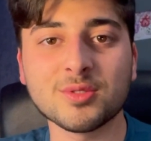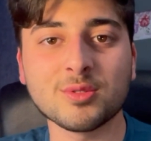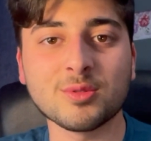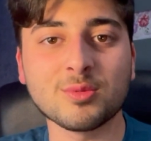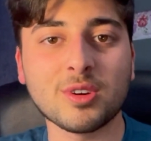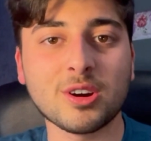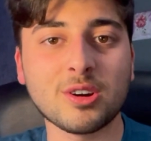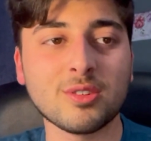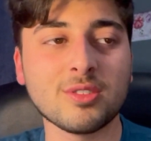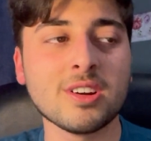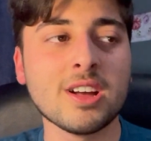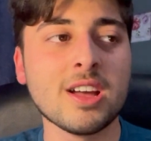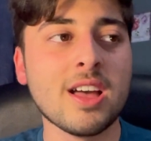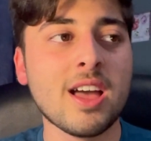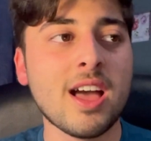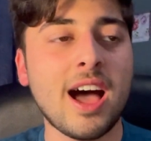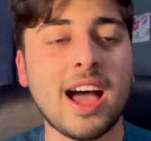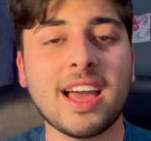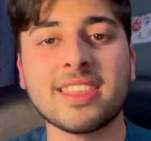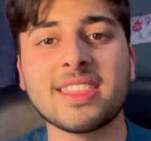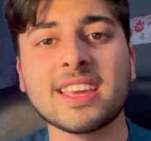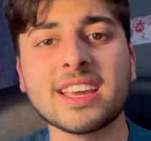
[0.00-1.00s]
Well,
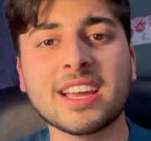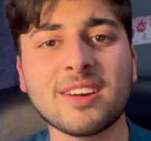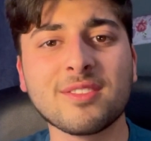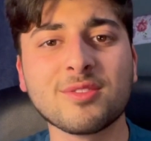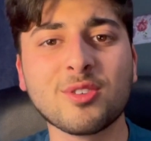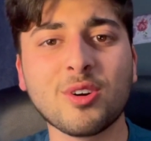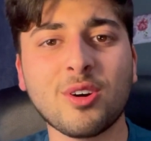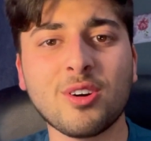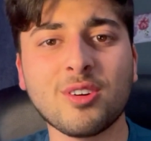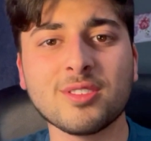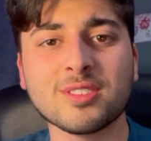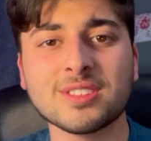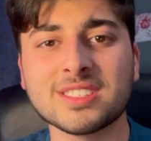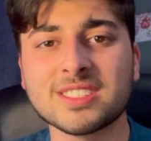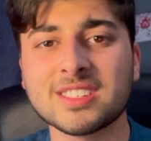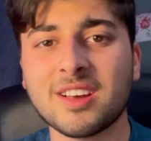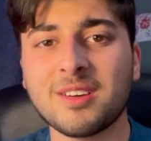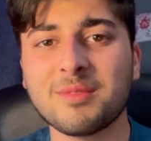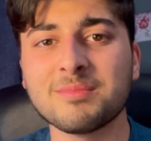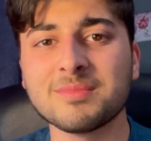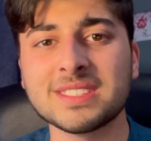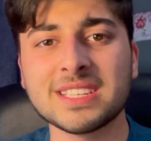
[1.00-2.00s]
I think I've got
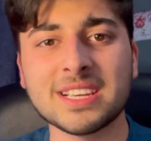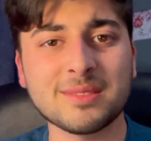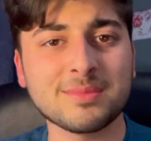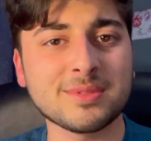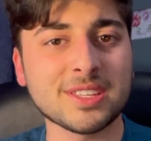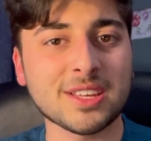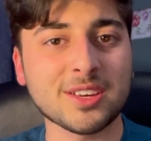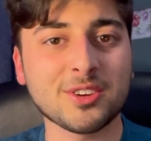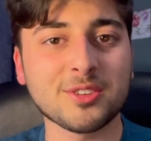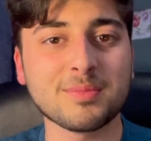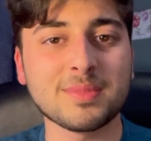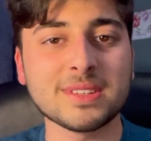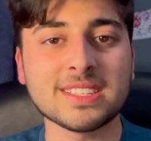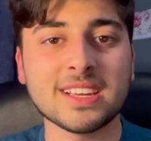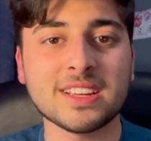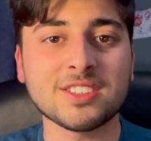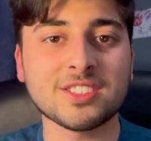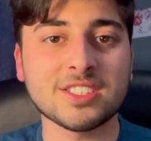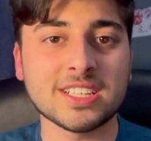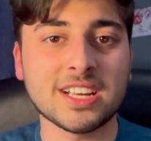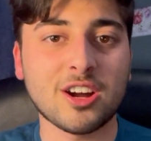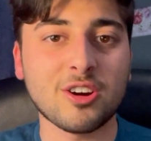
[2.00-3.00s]
some tips that could
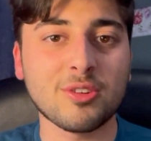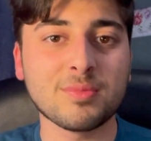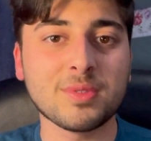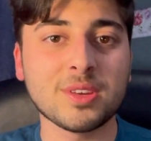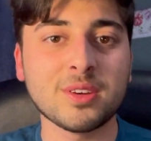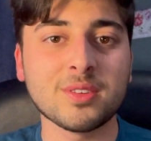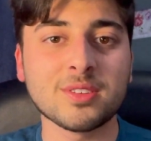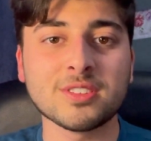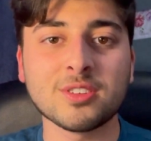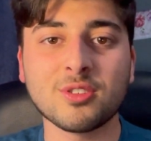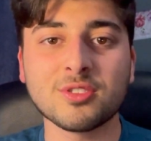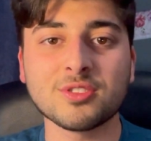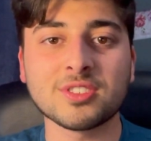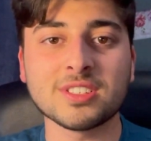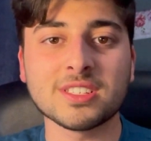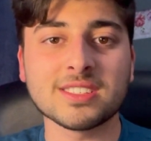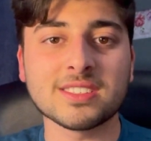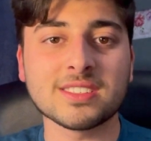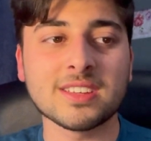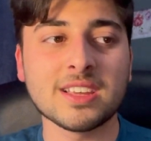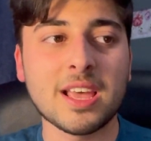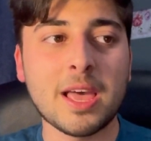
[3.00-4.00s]
potentially help you in not
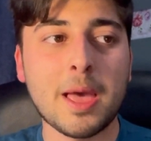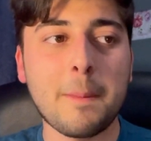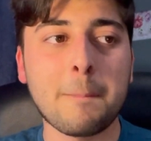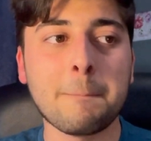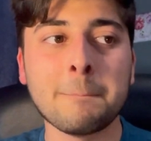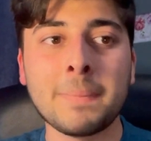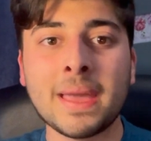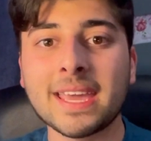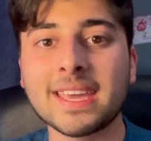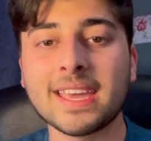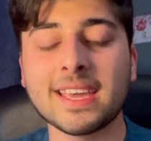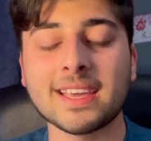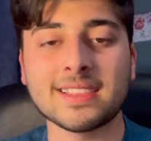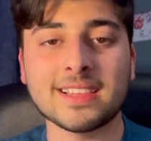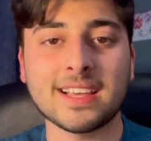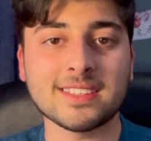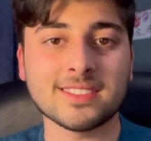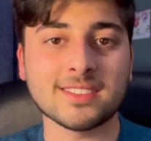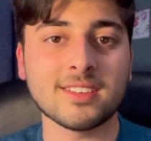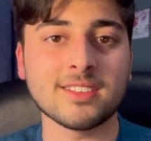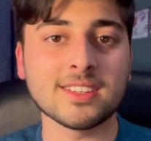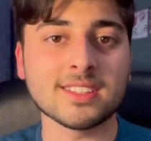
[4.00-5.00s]
just making that
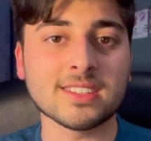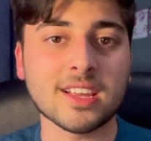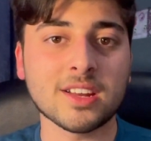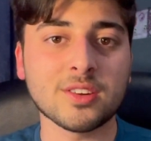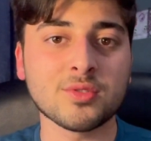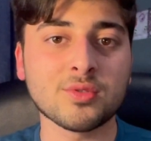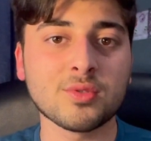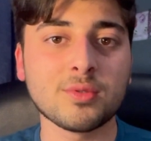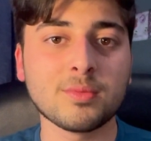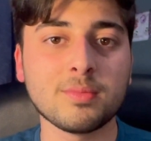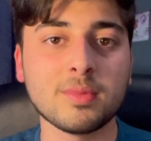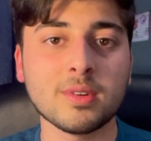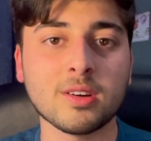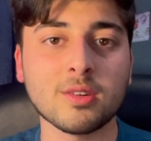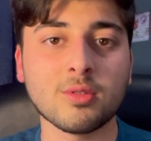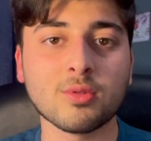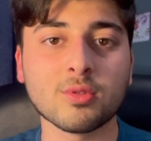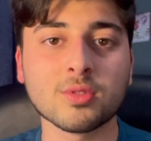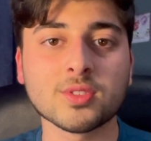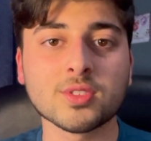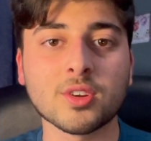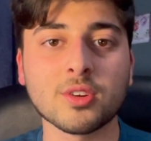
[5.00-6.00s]
study schedule, but
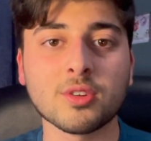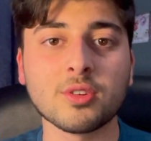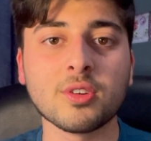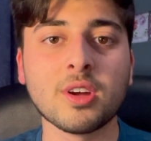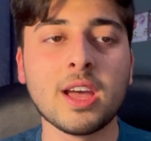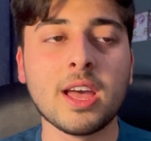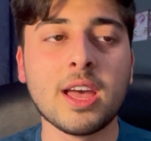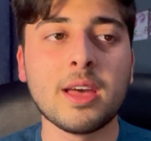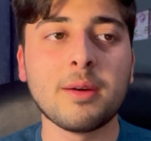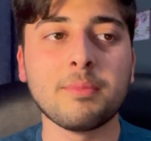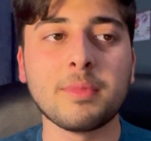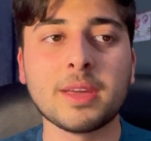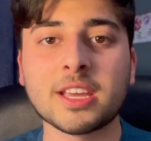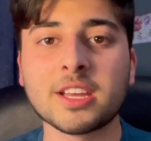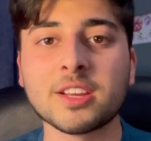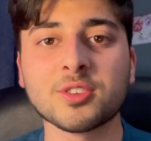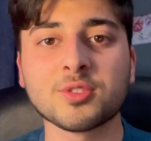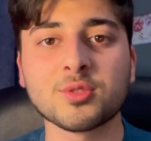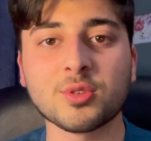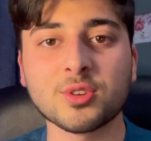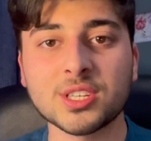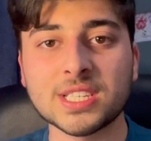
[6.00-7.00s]
also making
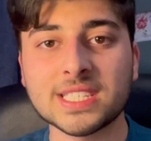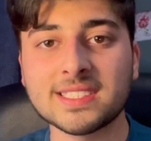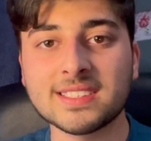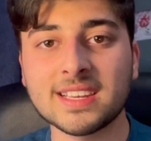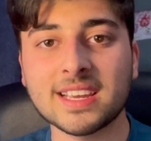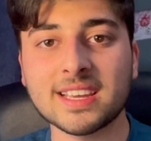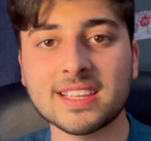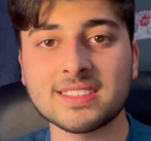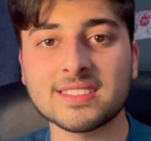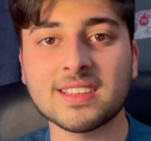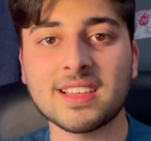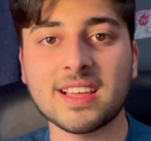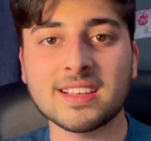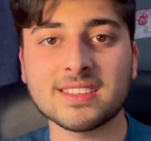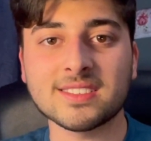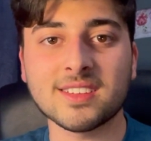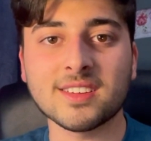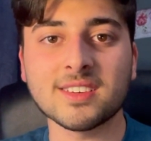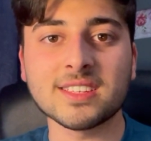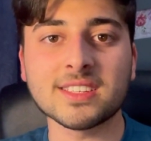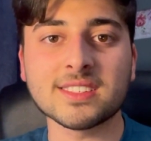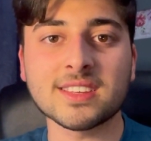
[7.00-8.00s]
sure you stick to that
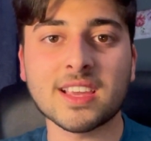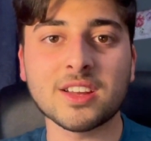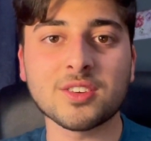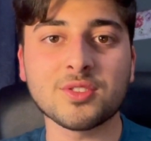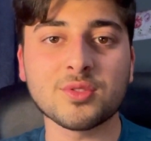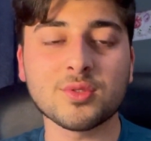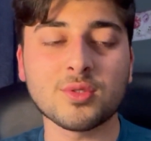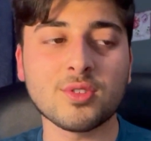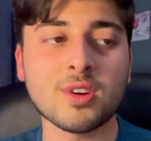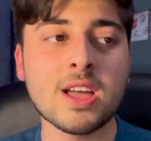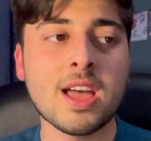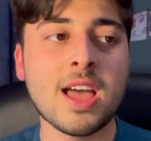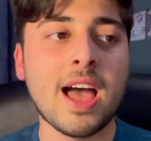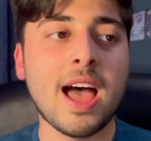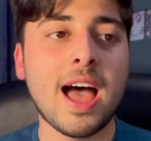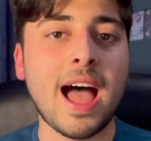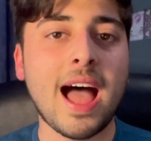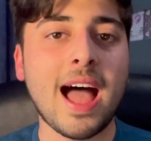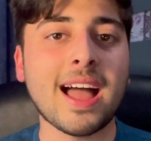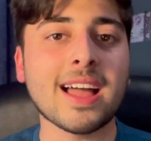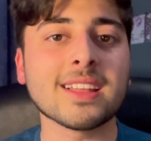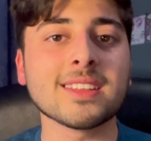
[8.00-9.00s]
study schedule
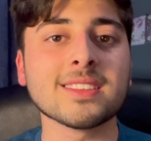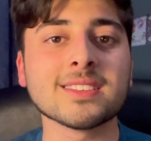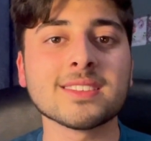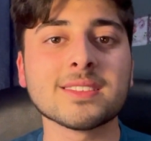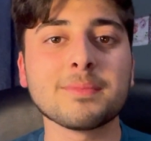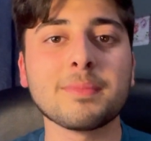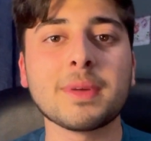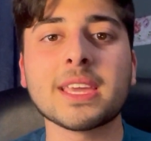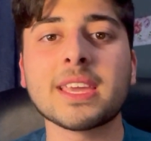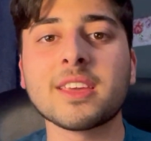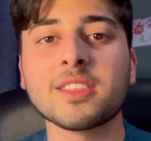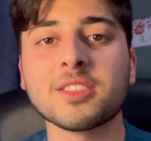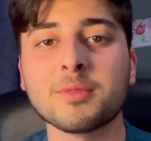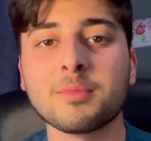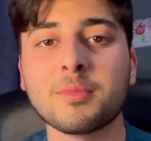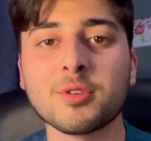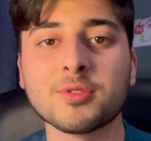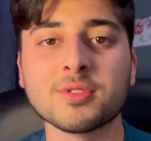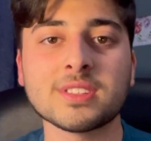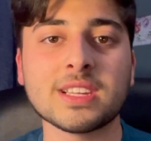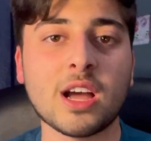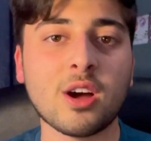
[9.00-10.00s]
and making the
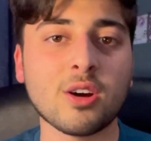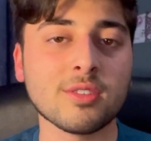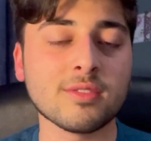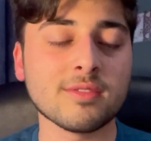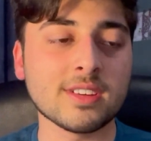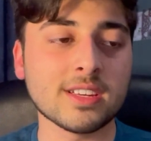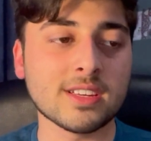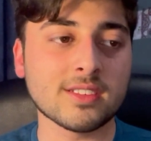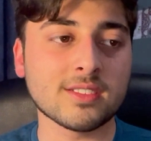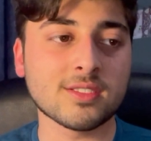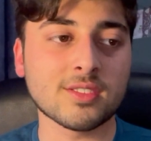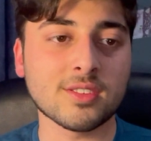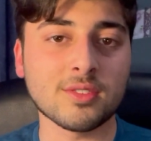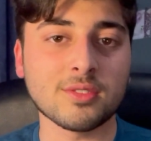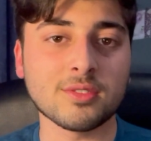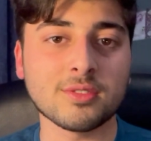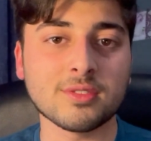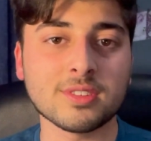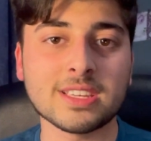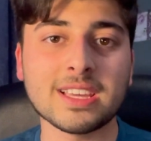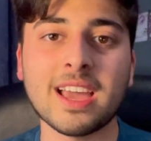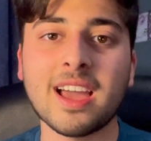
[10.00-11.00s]
most out of it. So
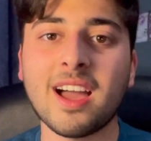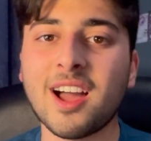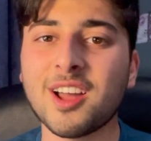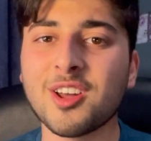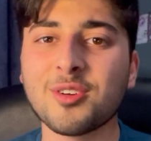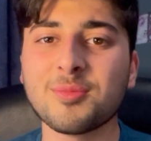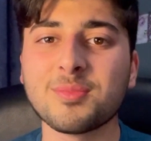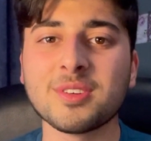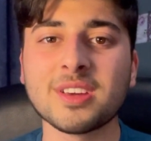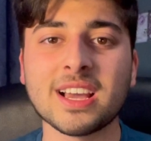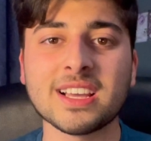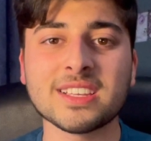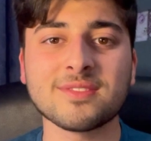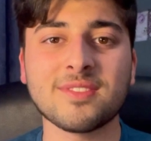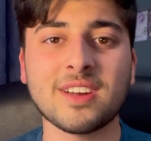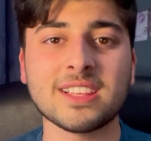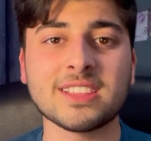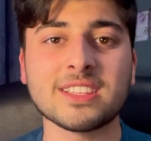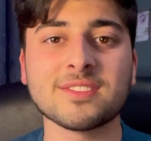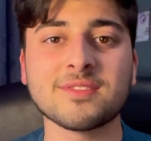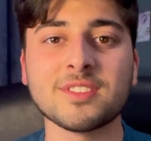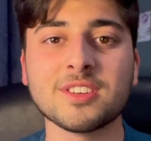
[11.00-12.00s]
yeah, I hope you guys find
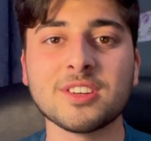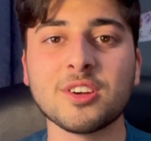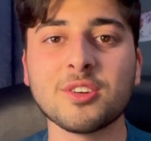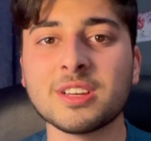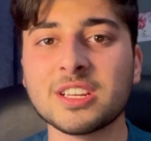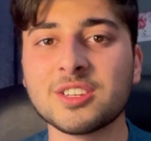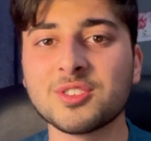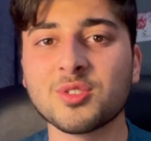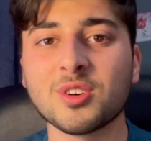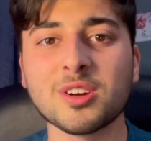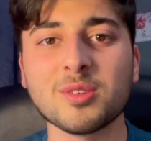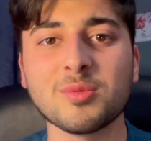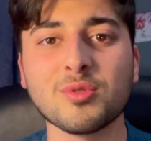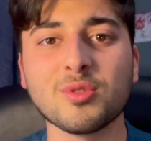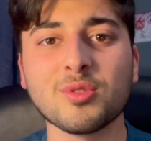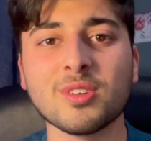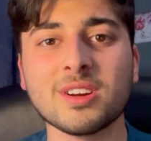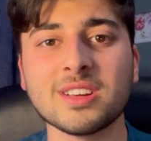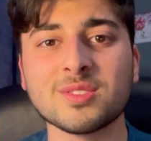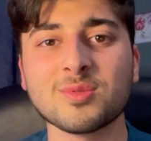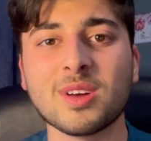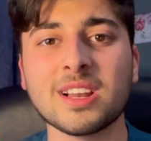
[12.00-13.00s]
this video enjoyable
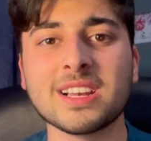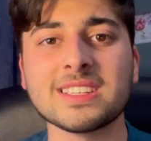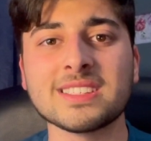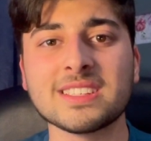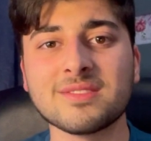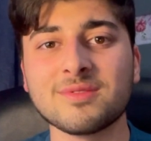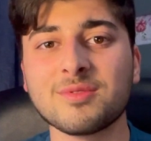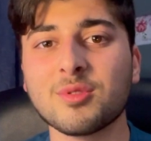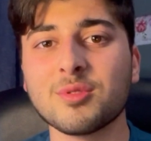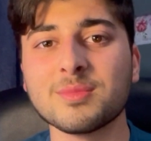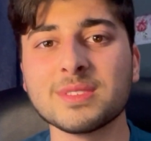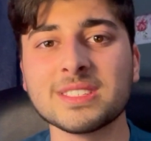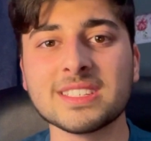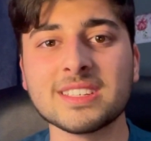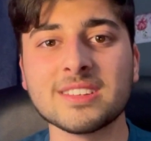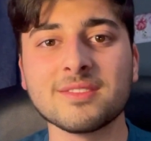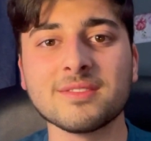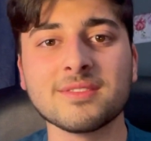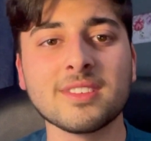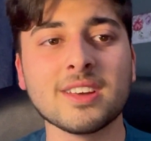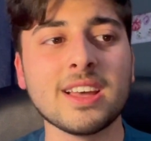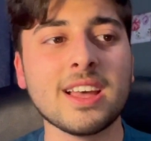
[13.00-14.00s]
as well as informative.